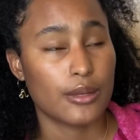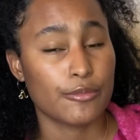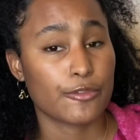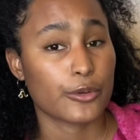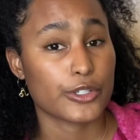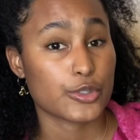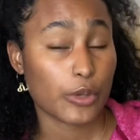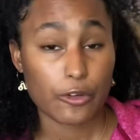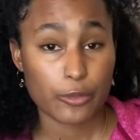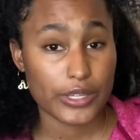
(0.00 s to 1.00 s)
For
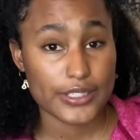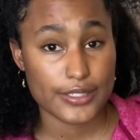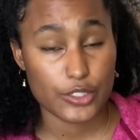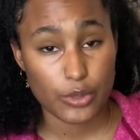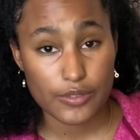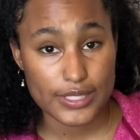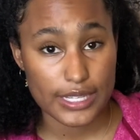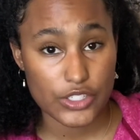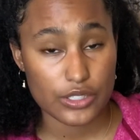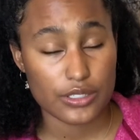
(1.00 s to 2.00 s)
12 weeks or 12
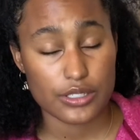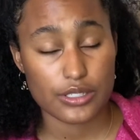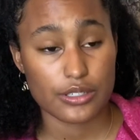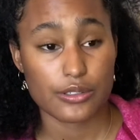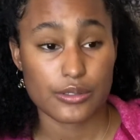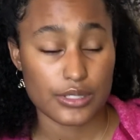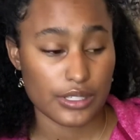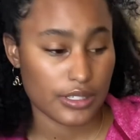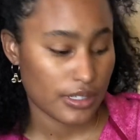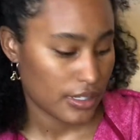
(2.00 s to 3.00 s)
sessions, you use it.